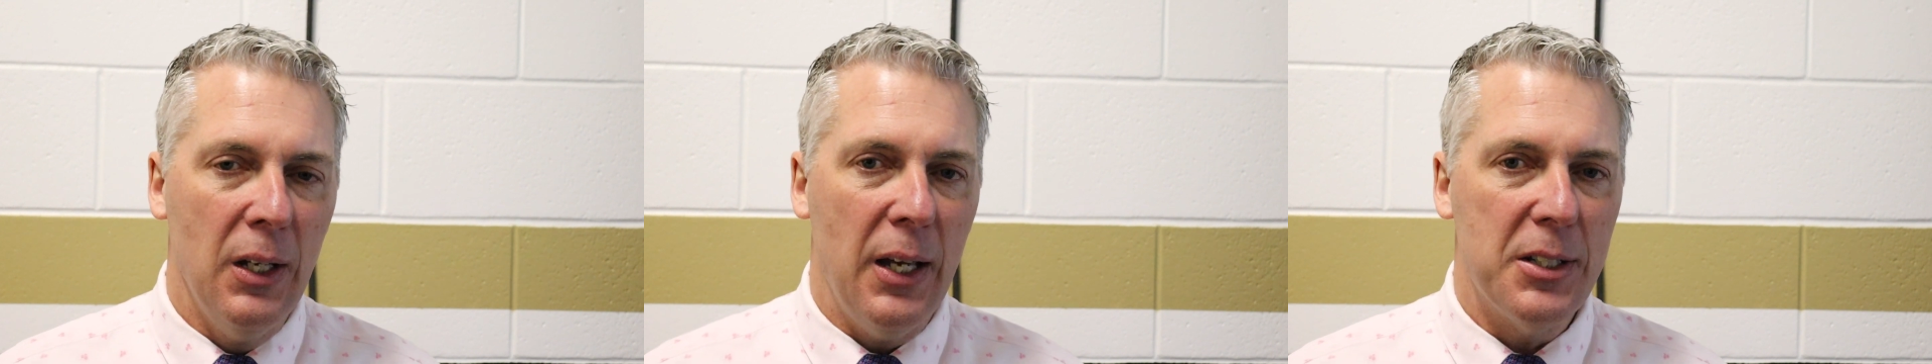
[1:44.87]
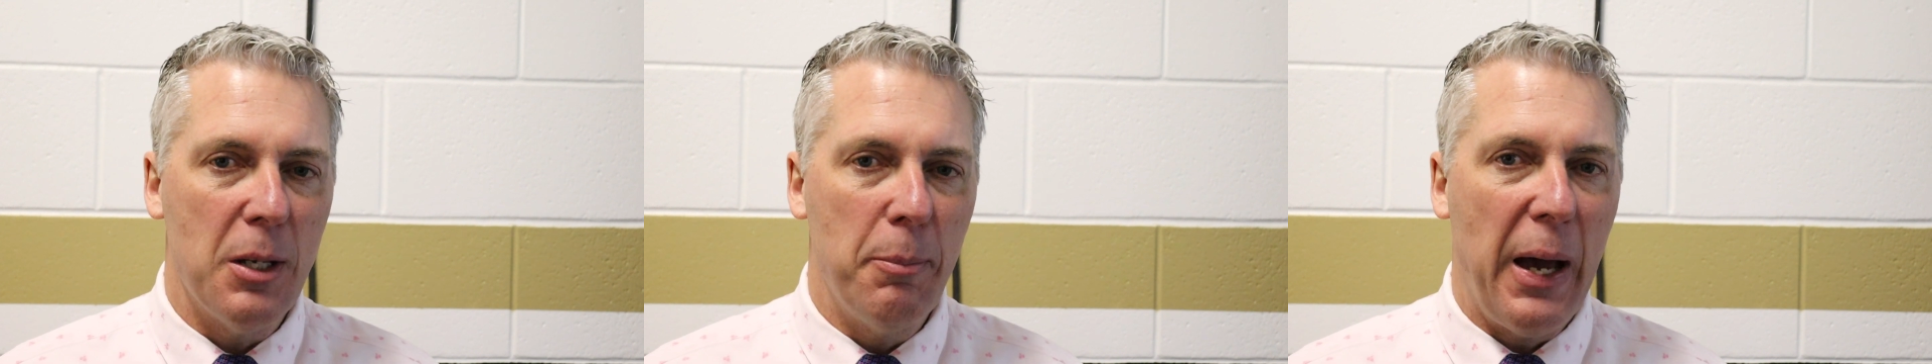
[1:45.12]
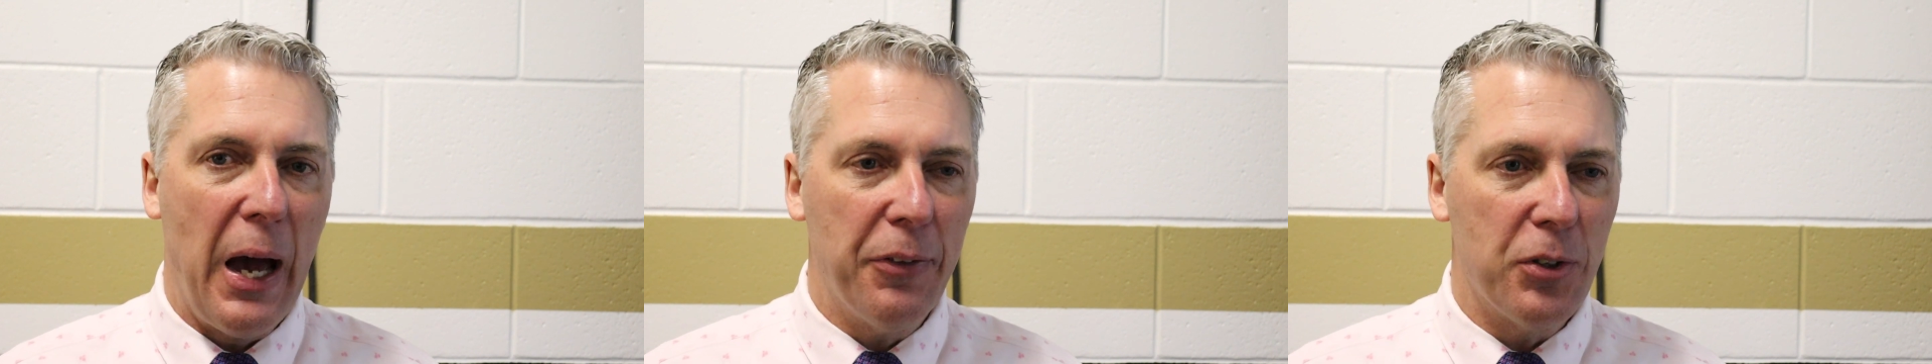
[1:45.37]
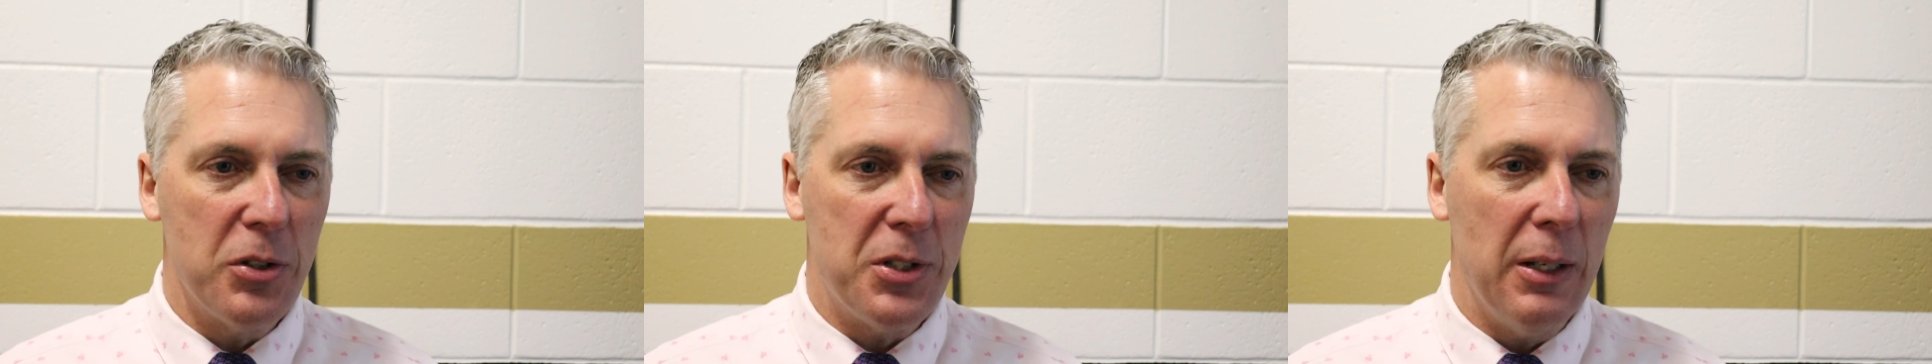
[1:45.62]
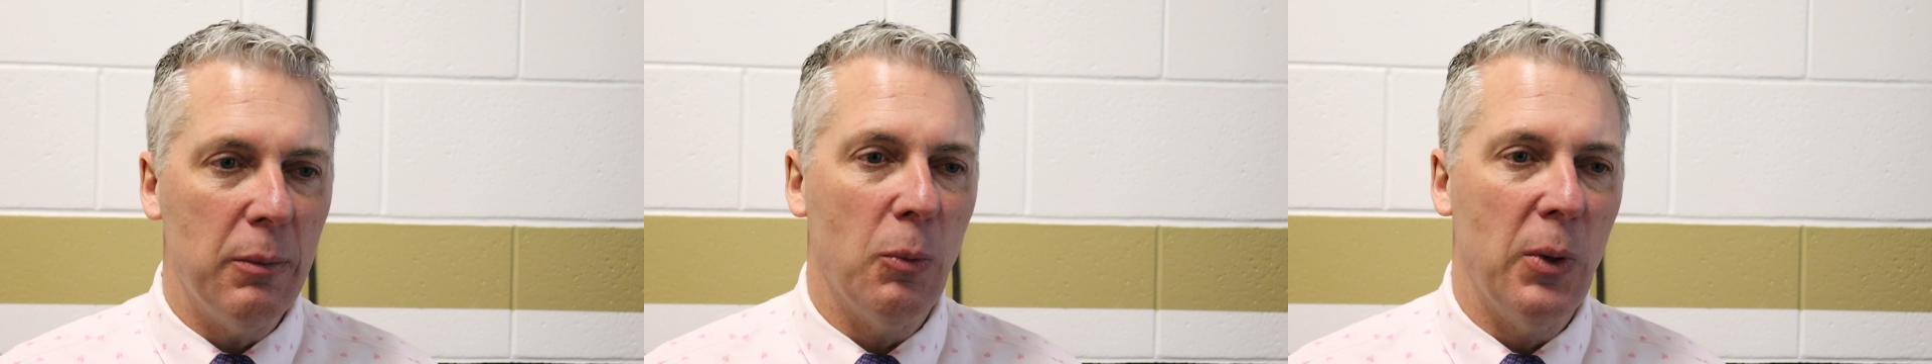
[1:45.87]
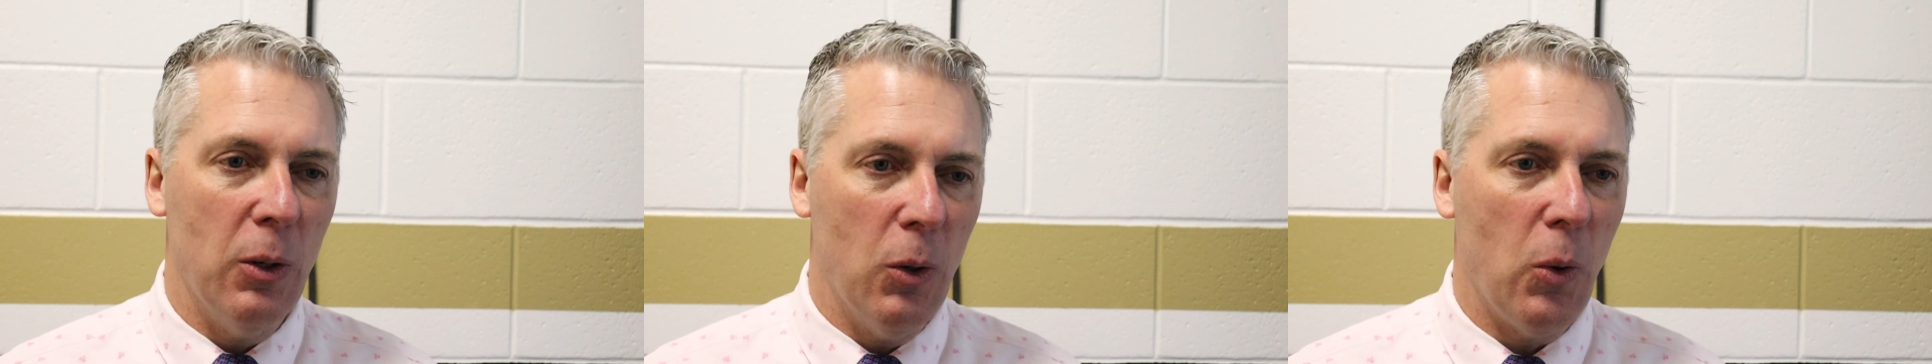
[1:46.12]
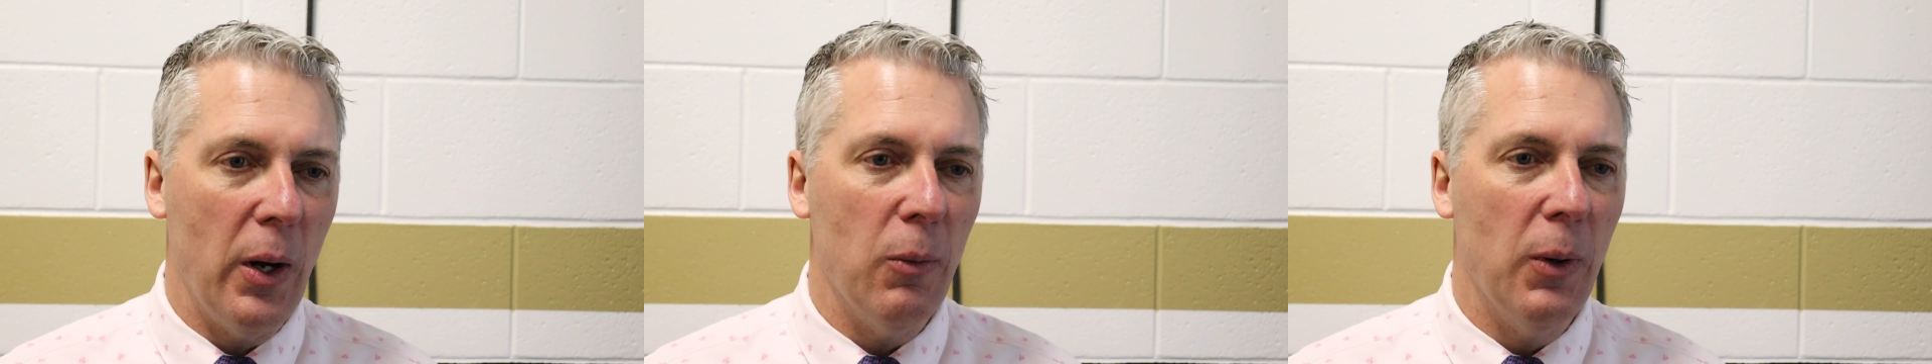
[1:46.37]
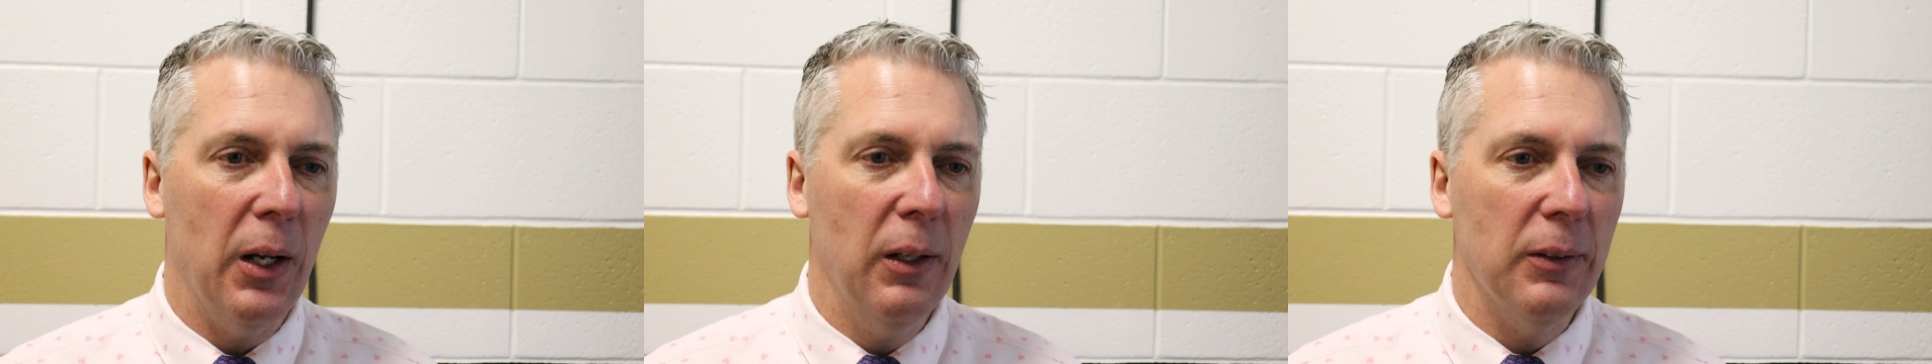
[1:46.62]
it's a Bathurst team that we know quite
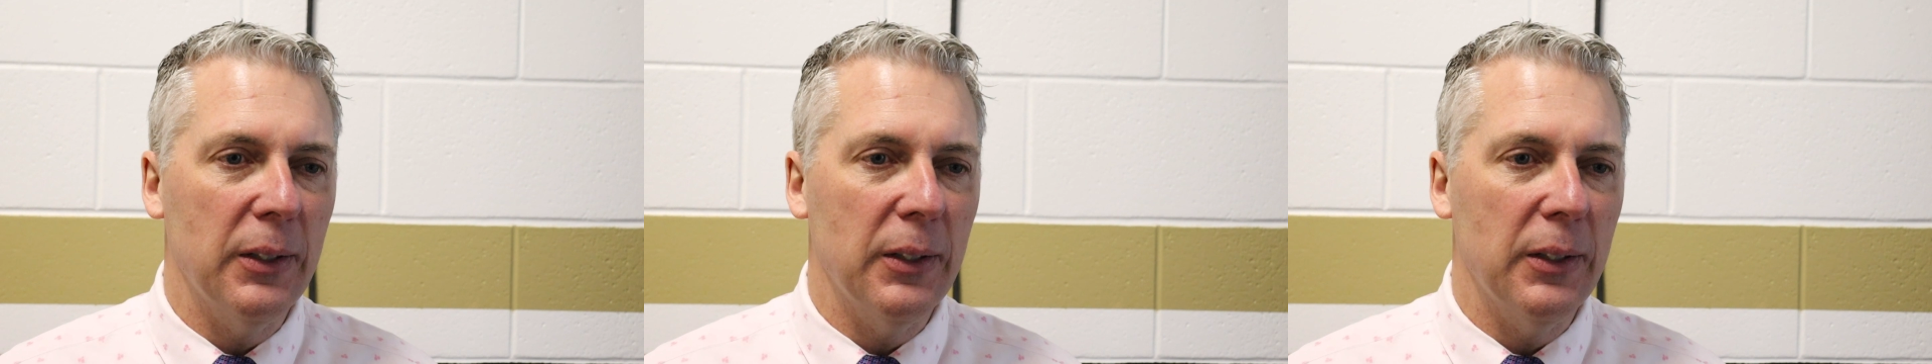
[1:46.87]
well,